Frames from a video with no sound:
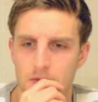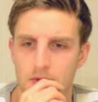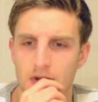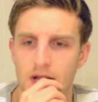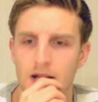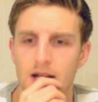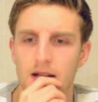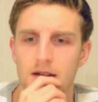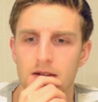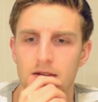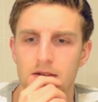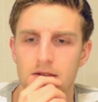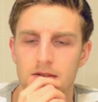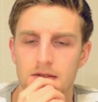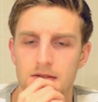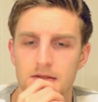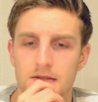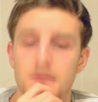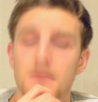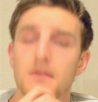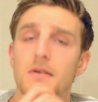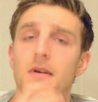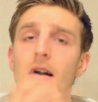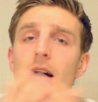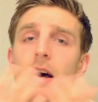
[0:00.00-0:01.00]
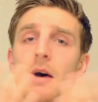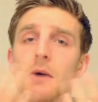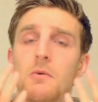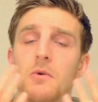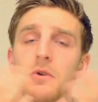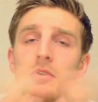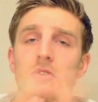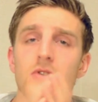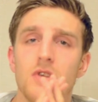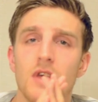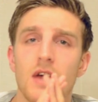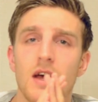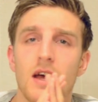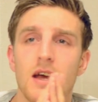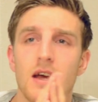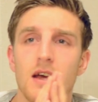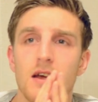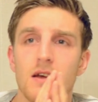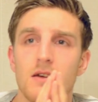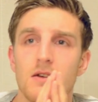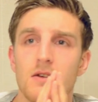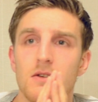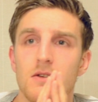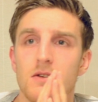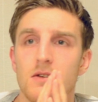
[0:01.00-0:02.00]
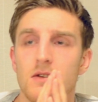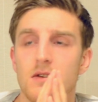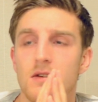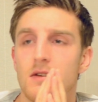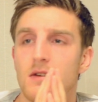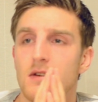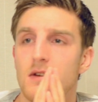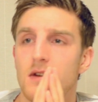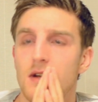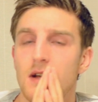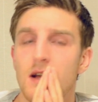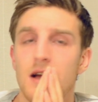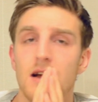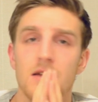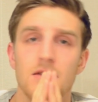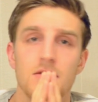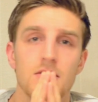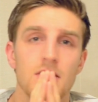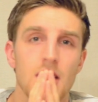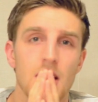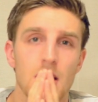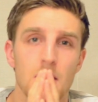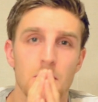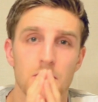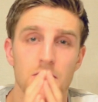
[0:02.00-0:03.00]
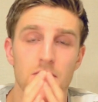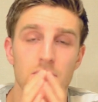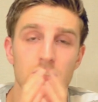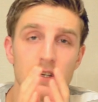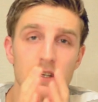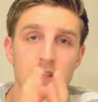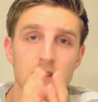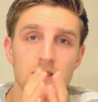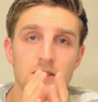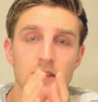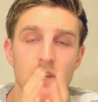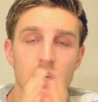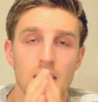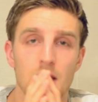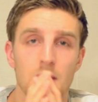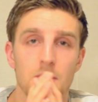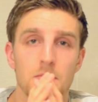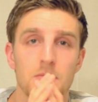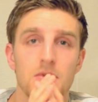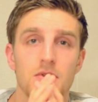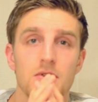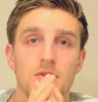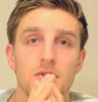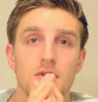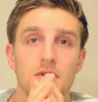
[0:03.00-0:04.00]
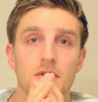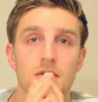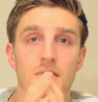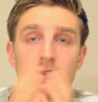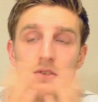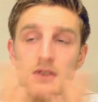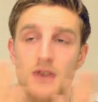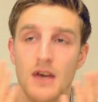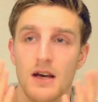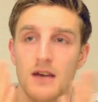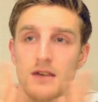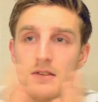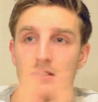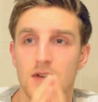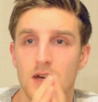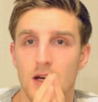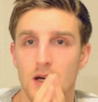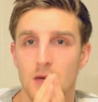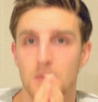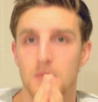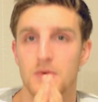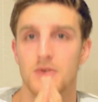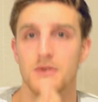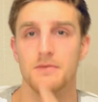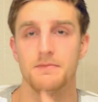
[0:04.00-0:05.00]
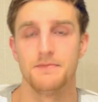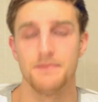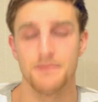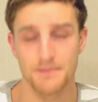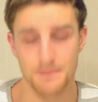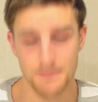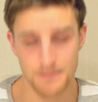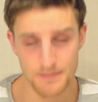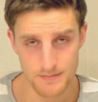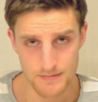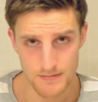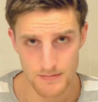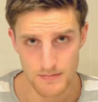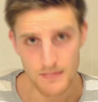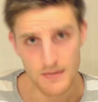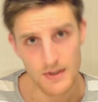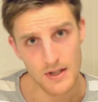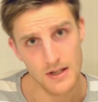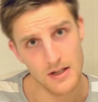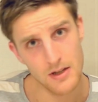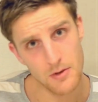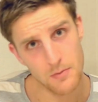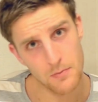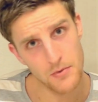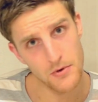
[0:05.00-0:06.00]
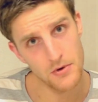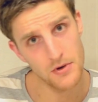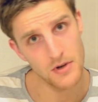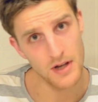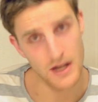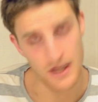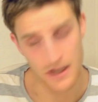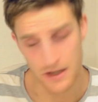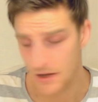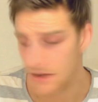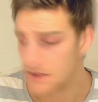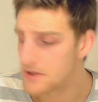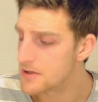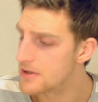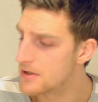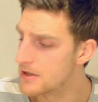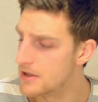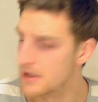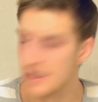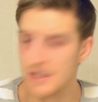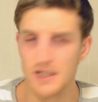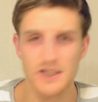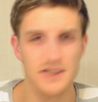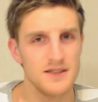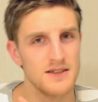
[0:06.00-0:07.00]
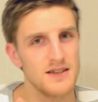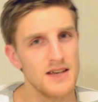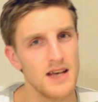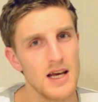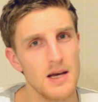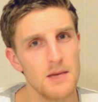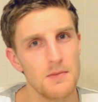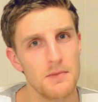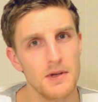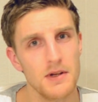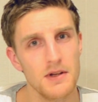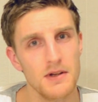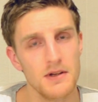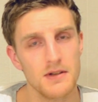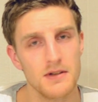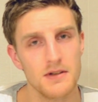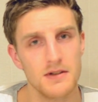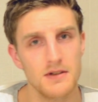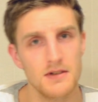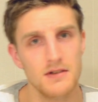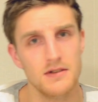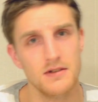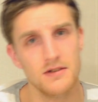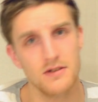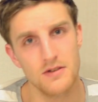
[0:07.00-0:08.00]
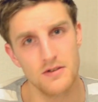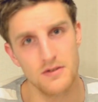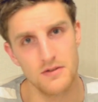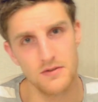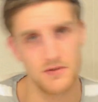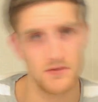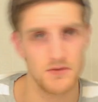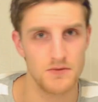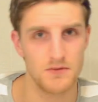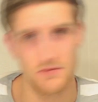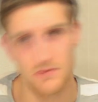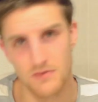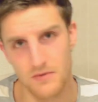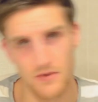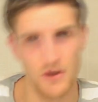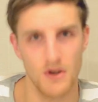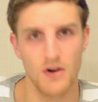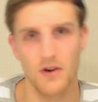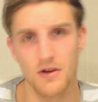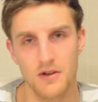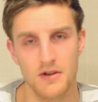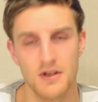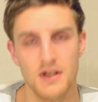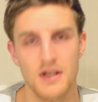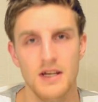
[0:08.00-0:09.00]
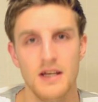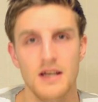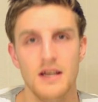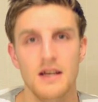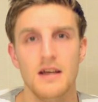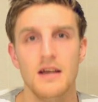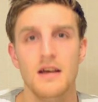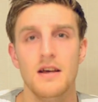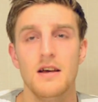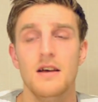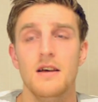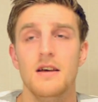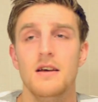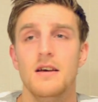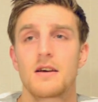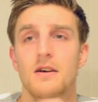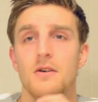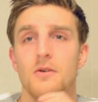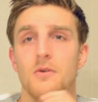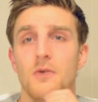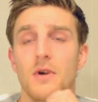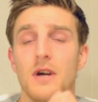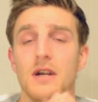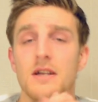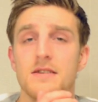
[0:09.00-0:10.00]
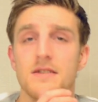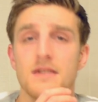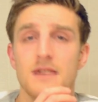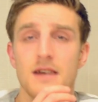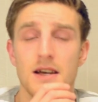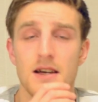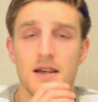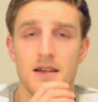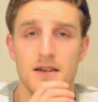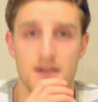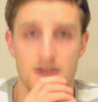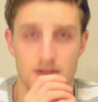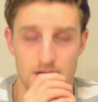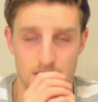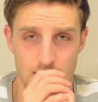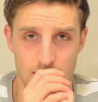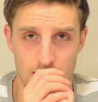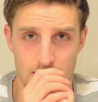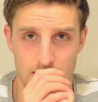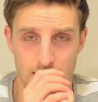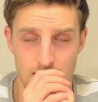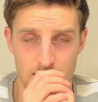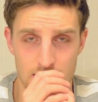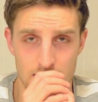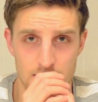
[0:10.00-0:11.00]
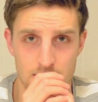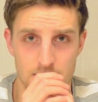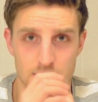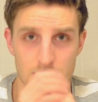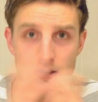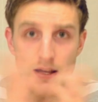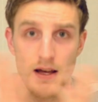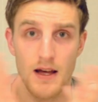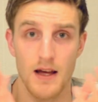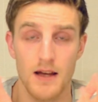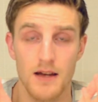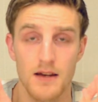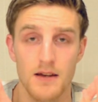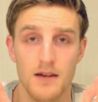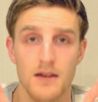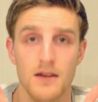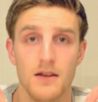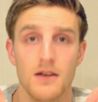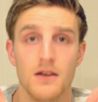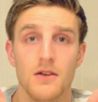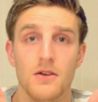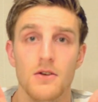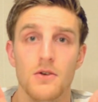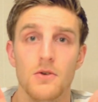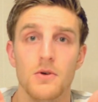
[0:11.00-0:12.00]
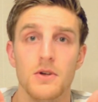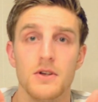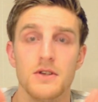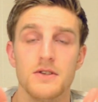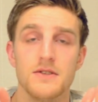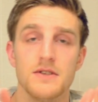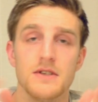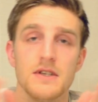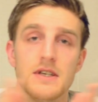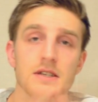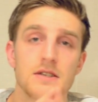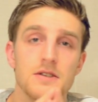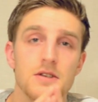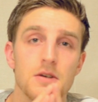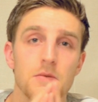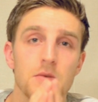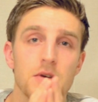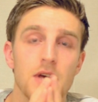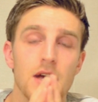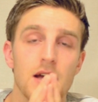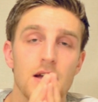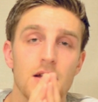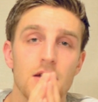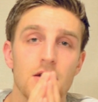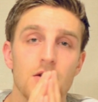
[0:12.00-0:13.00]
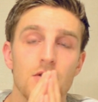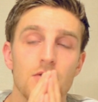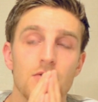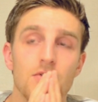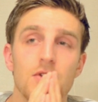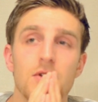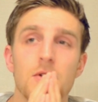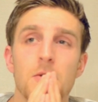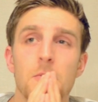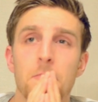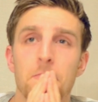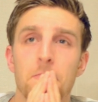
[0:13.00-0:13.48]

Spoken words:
Well, I would say landscapes, seascapes, skyscapes. Let's put another table on the right side again, and you will see some kind of